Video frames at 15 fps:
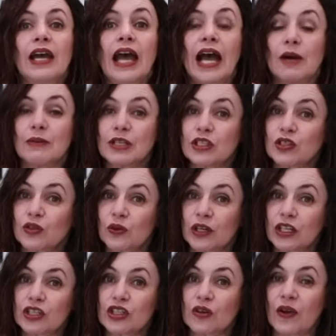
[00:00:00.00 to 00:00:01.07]
how much
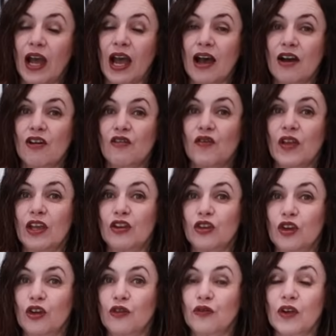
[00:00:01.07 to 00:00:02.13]
storage you have in
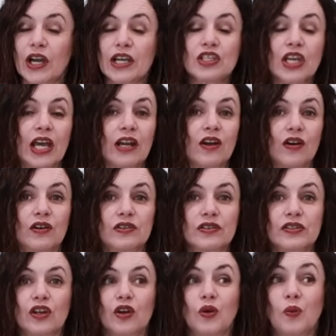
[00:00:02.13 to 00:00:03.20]
your fridge and
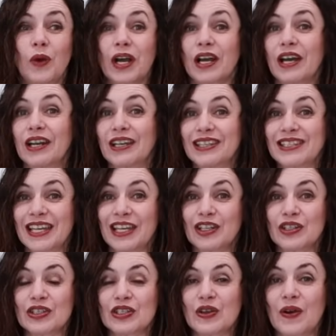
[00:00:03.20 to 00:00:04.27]
also what kind of
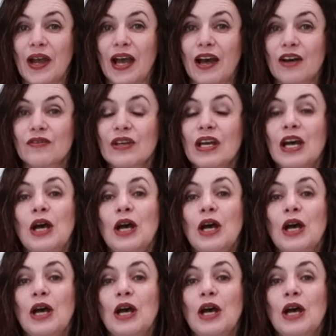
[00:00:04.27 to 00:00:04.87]
containers you have.